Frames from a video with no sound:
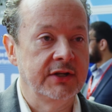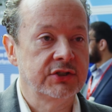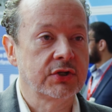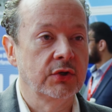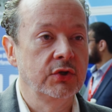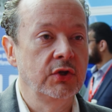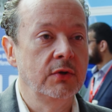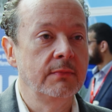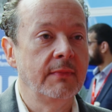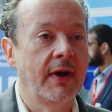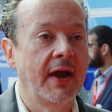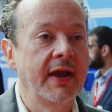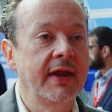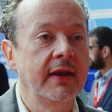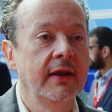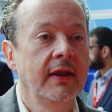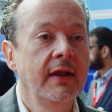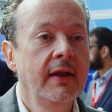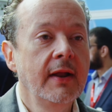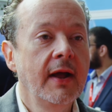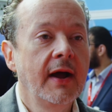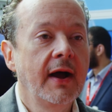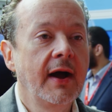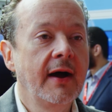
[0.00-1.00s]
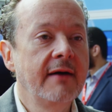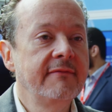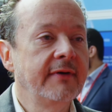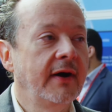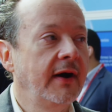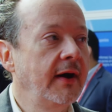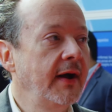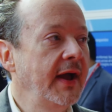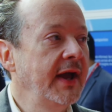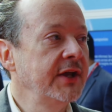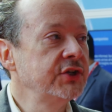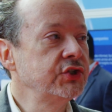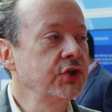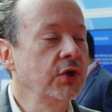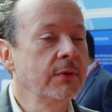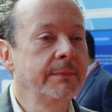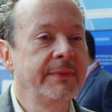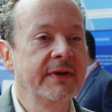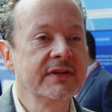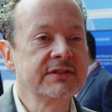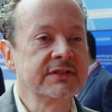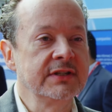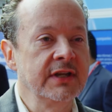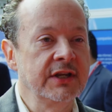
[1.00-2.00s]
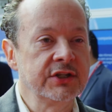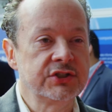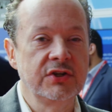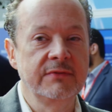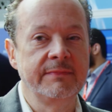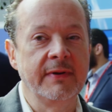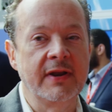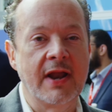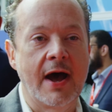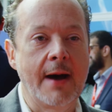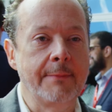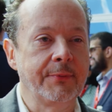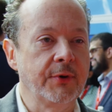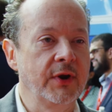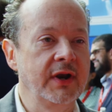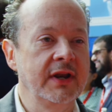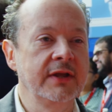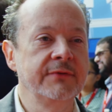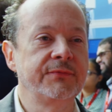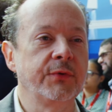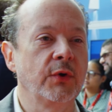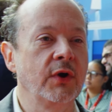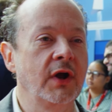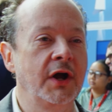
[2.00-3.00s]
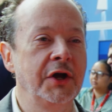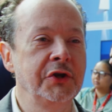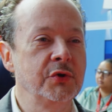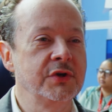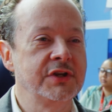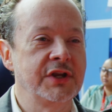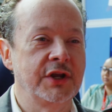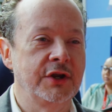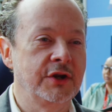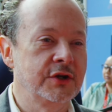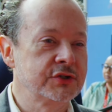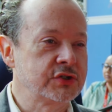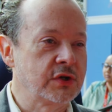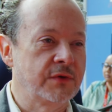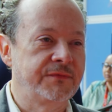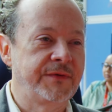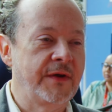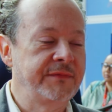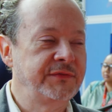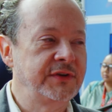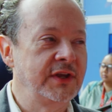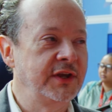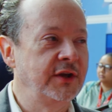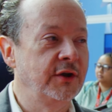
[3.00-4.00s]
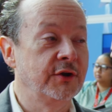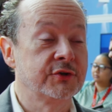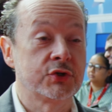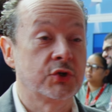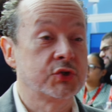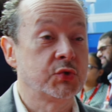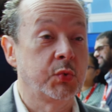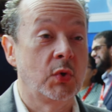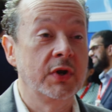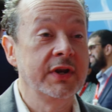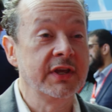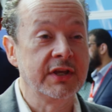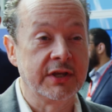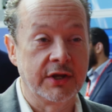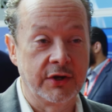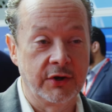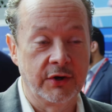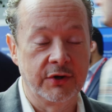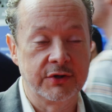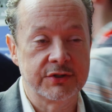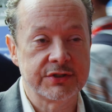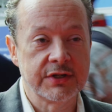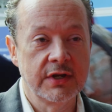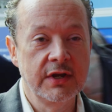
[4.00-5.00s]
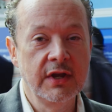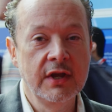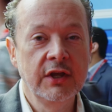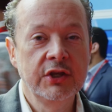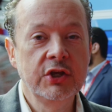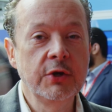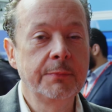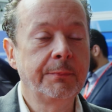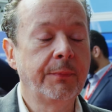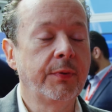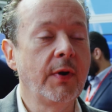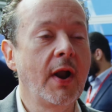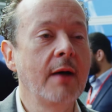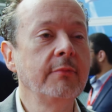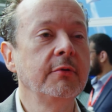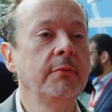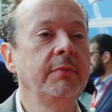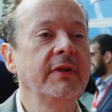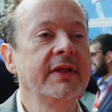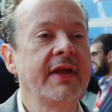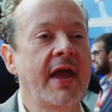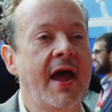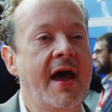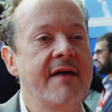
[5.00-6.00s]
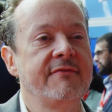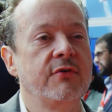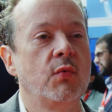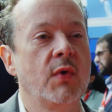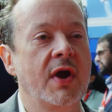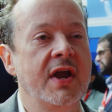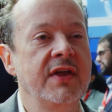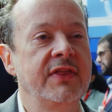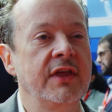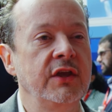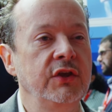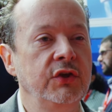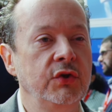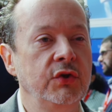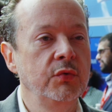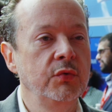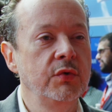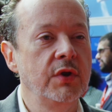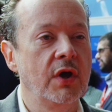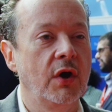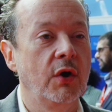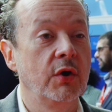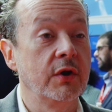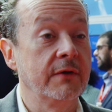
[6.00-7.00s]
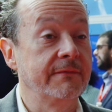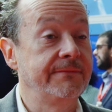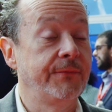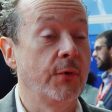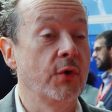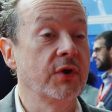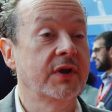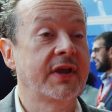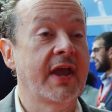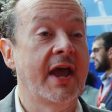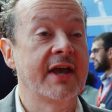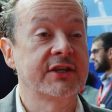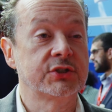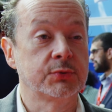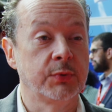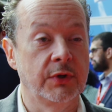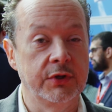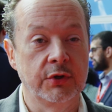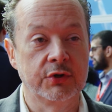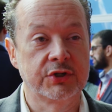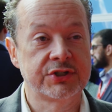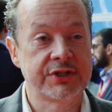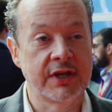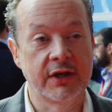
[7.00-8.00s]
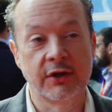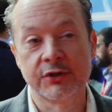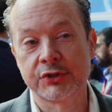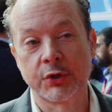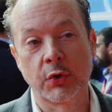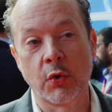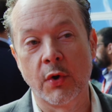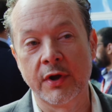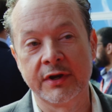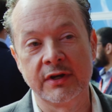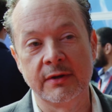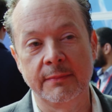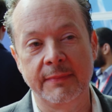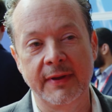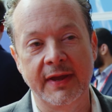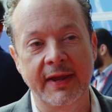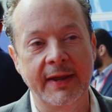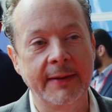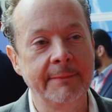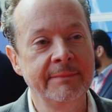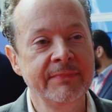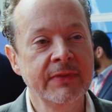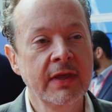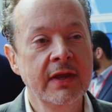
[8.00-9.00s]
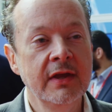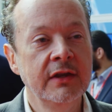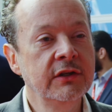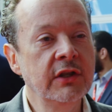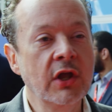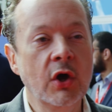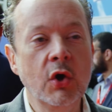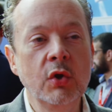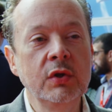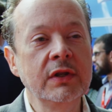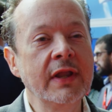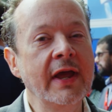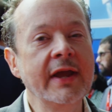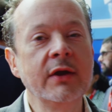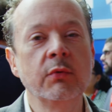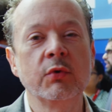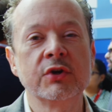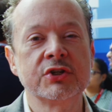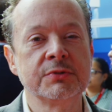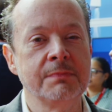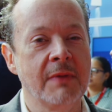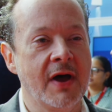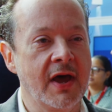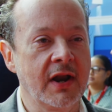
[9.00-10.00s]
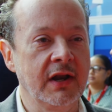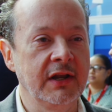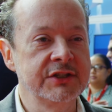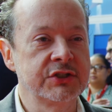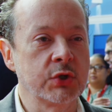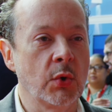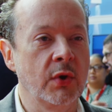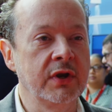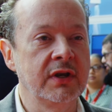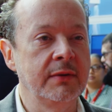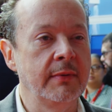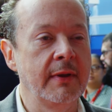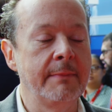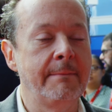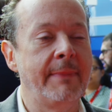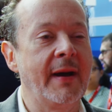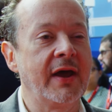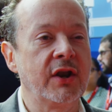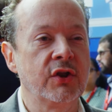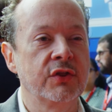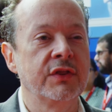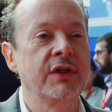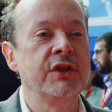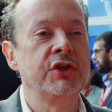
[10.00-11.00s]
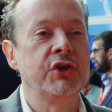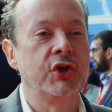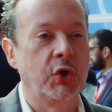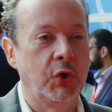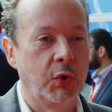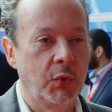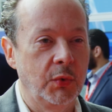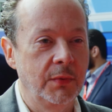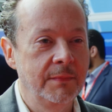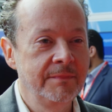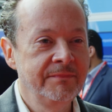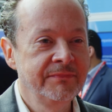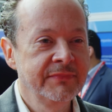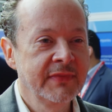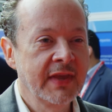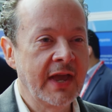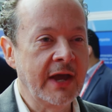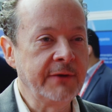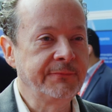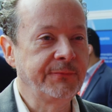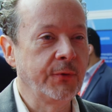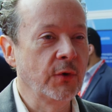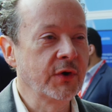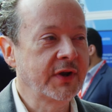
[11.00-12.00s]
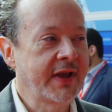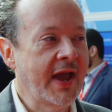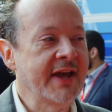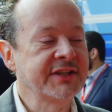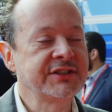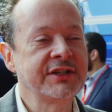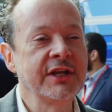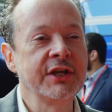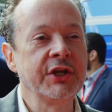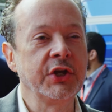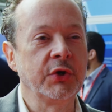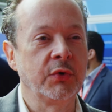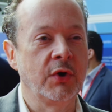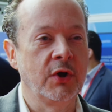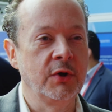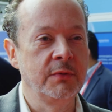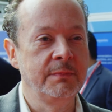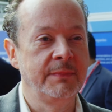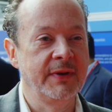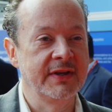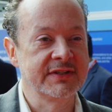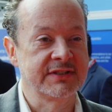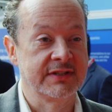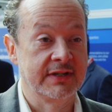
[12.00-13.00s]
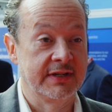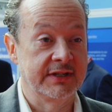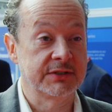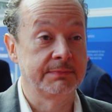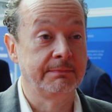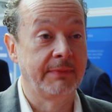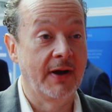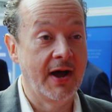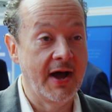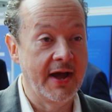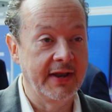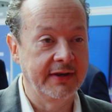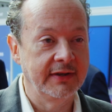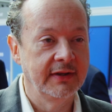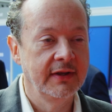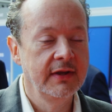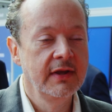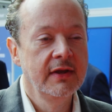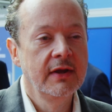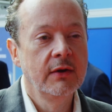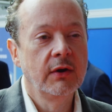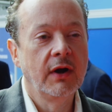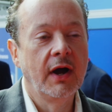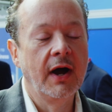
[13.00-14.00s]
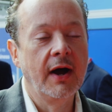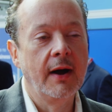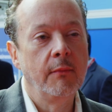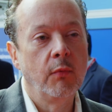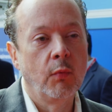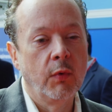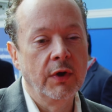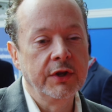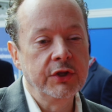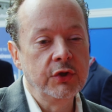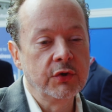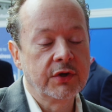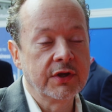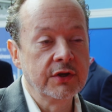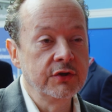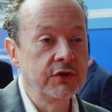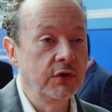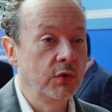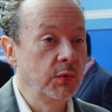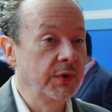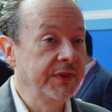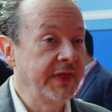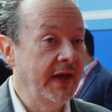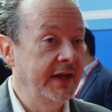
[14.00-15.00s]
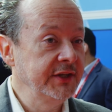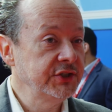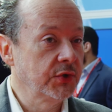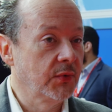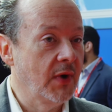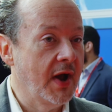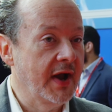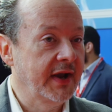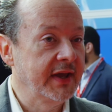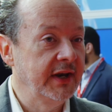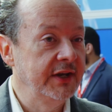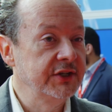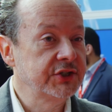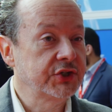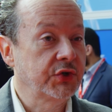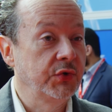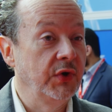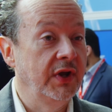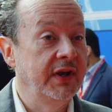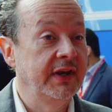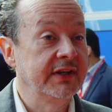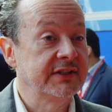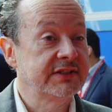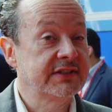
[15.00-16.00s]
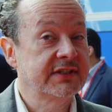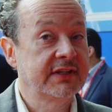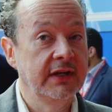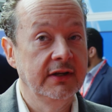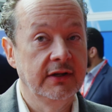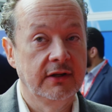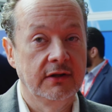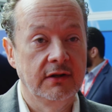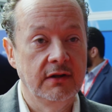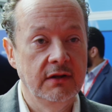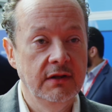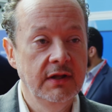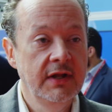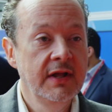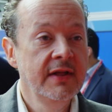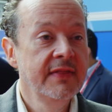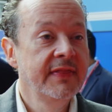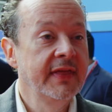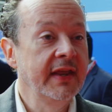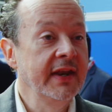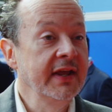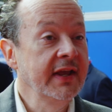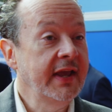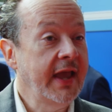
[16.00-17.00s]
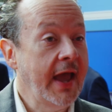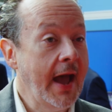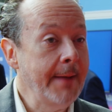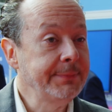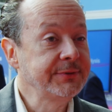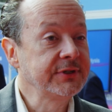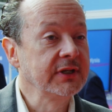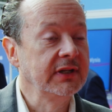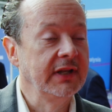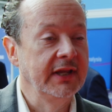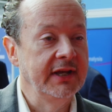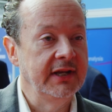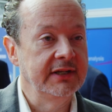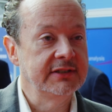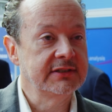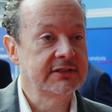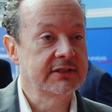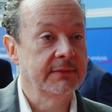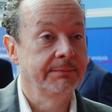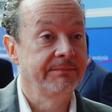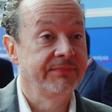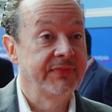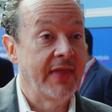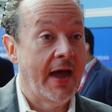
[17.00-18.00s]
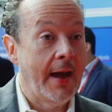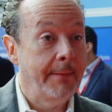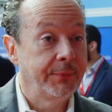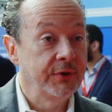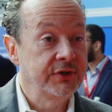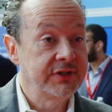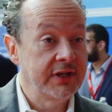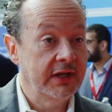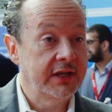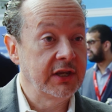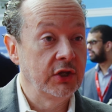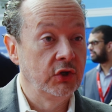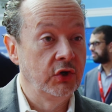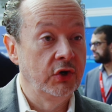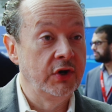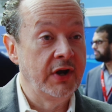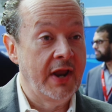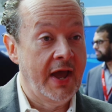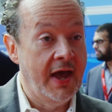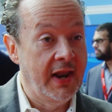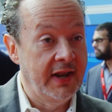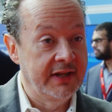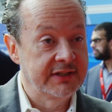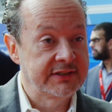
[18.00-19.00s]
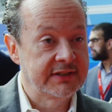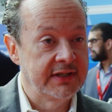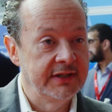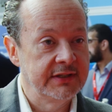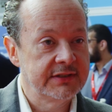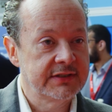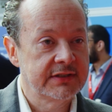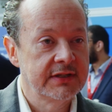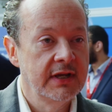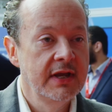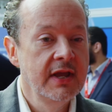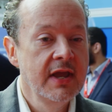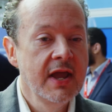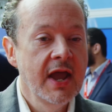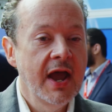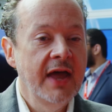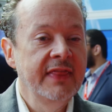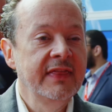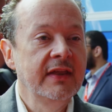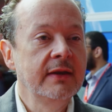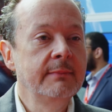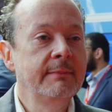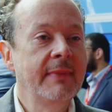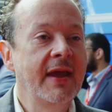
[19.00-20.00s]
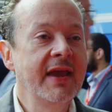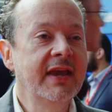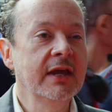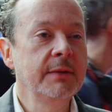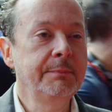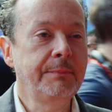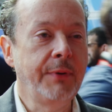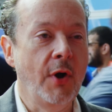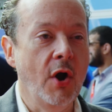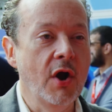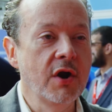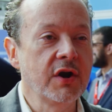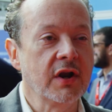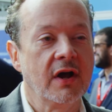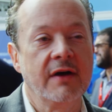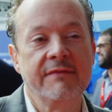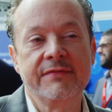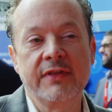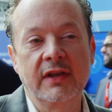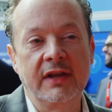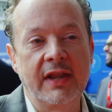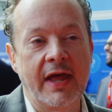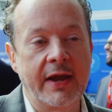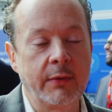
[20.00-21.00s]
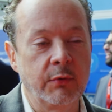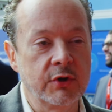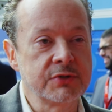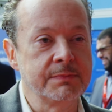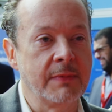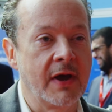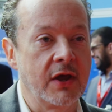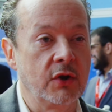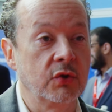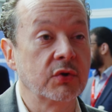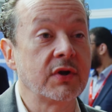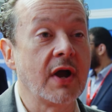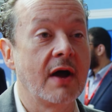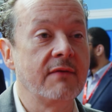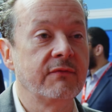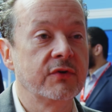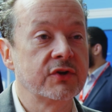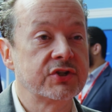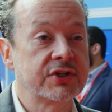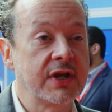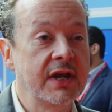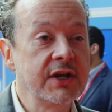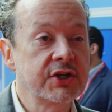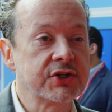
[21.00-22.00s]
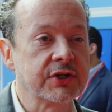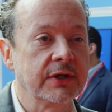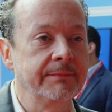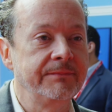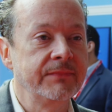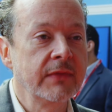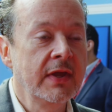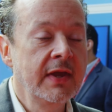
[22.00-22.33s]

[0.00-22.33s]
So you might have, as your business, you've been operating for 100 years or 50 years or 20 years, you probably have a way that know to forecast what your sales are going to be. No language model is going to be better than you at forecasting your own business. But what you can do with AnswerRocket is create a skill that encapsulates that particular analysis and then make it part of the language model conversation.